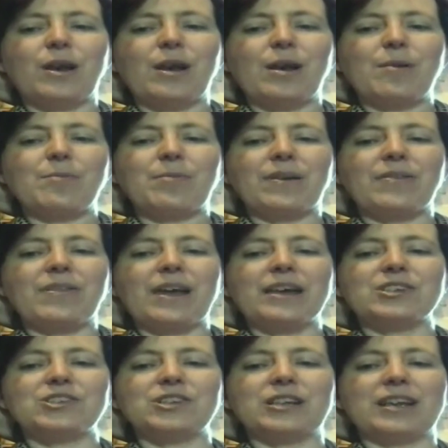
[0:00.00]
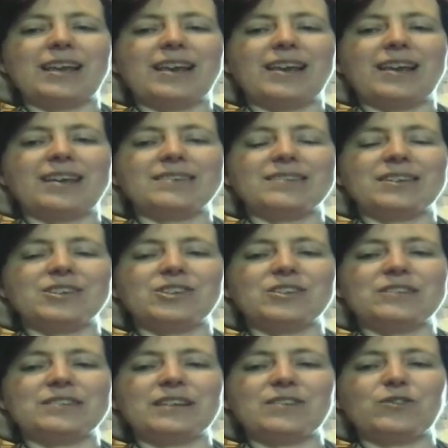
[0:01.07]
But there she is, and she
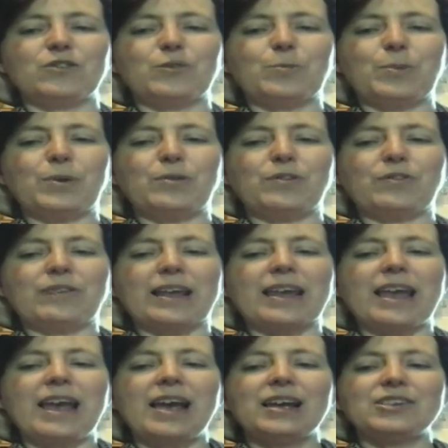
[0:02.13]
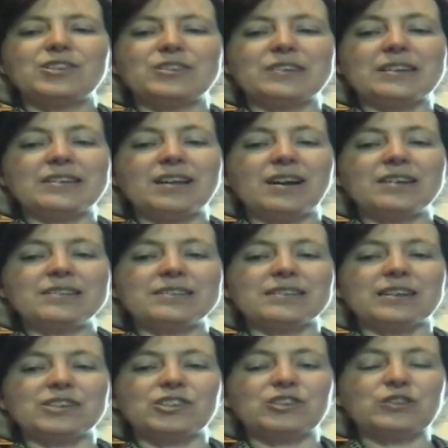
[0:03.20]
sits just beautifully. She's a nice
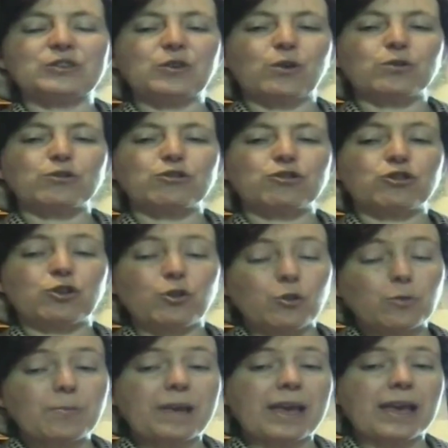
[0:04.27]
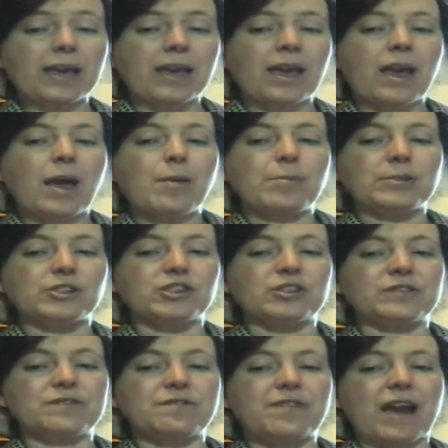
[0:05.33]
size. She's not too big, but
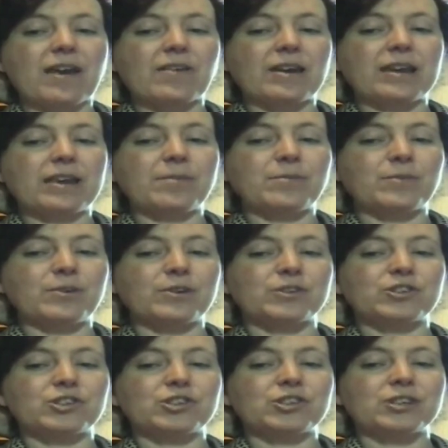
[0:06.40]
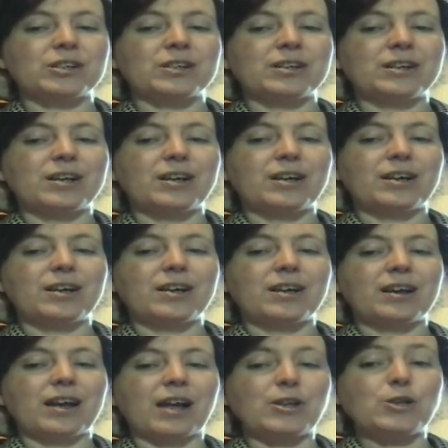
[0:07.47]
she's very much
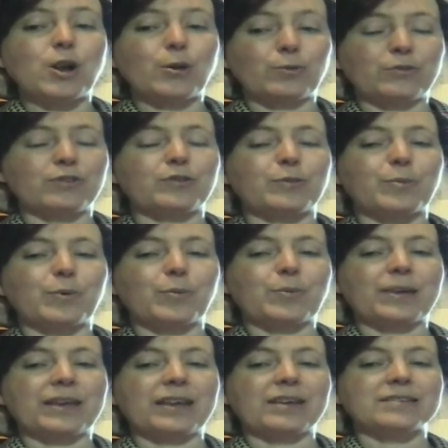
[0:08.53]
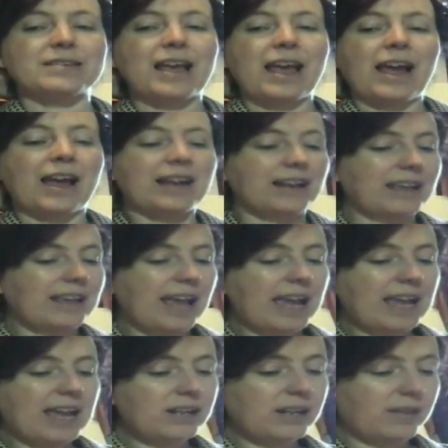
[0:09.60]
a noticeable piece. And
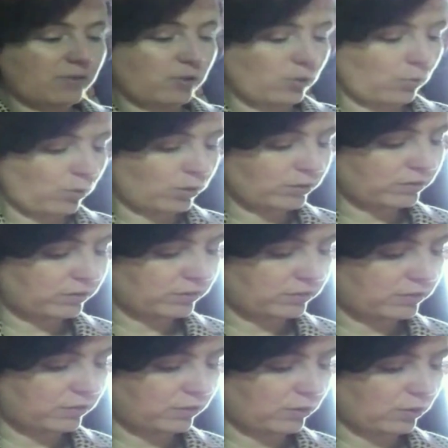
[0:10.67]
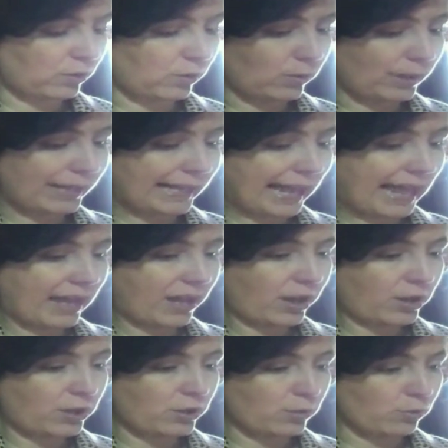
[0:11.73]
again, if you wanted to layer her,
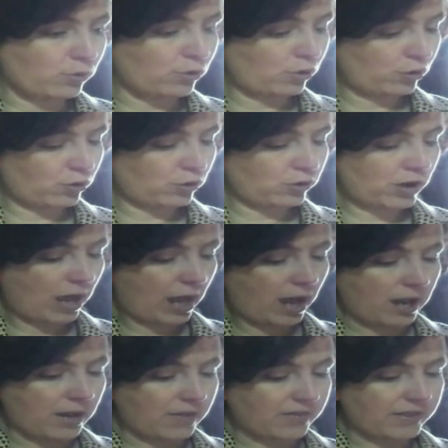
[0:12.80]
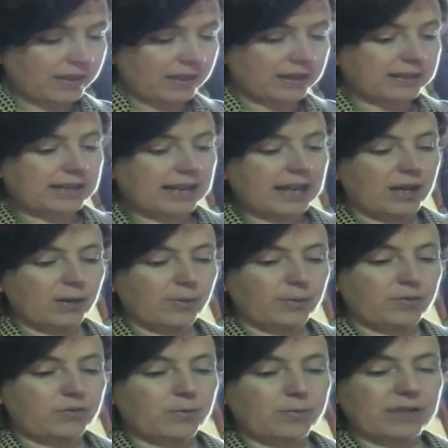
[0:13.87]
you could. I think I'd layer her with
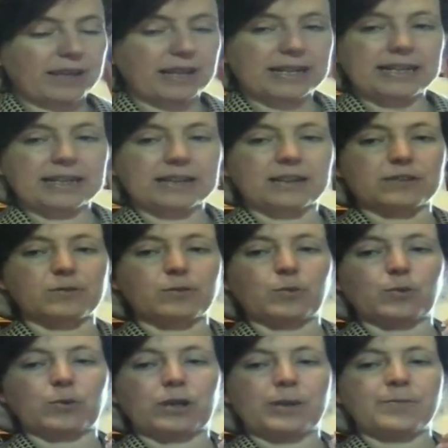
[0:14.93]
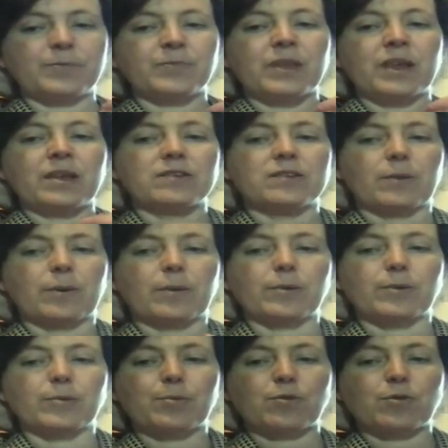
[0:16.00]
something a little smaller. So I
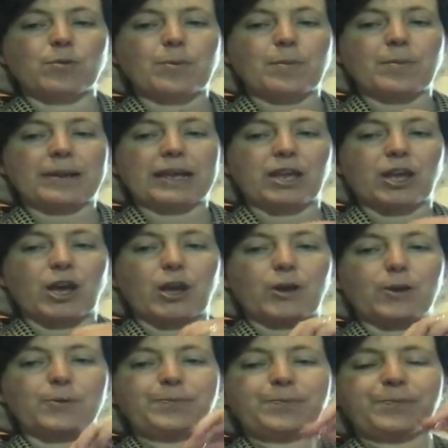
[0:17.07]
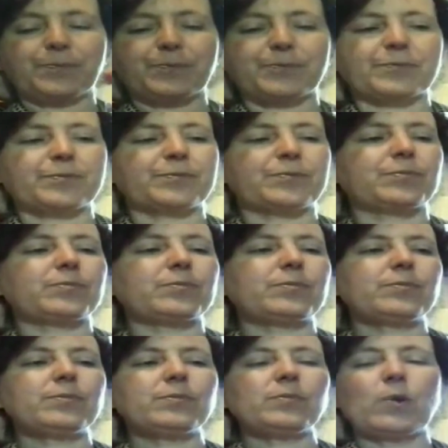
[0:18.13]
would probably go
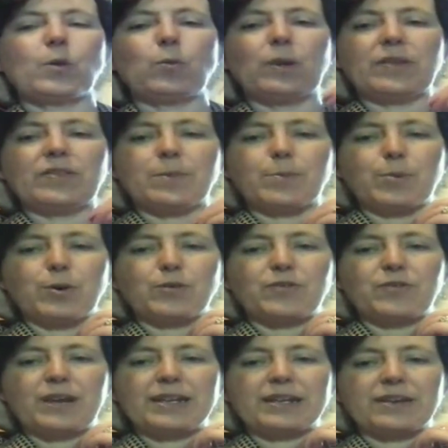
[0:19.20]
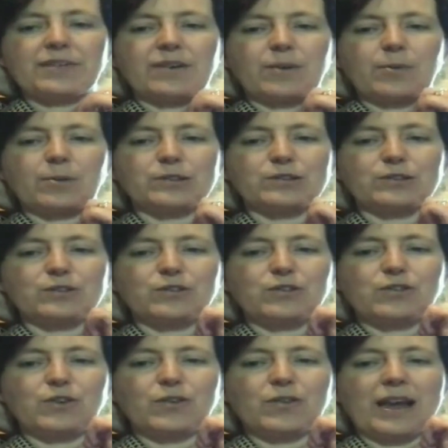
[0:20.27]
with the puffin if I wanted to
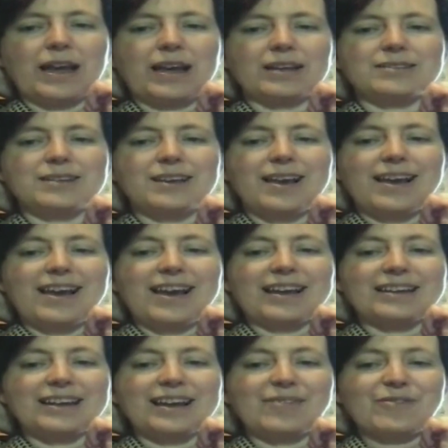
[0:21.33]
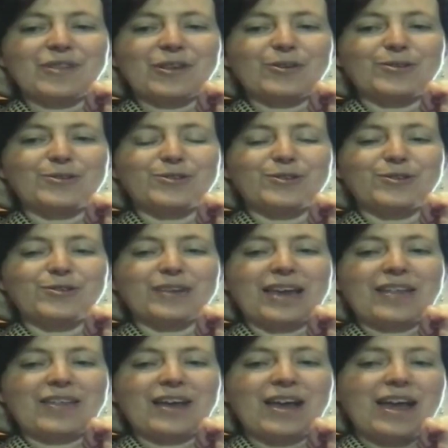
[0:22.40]
do that and have those two
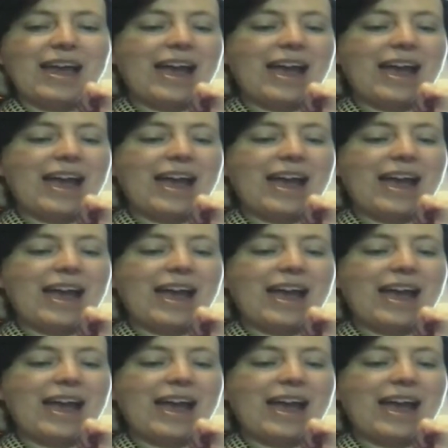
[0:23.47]
together.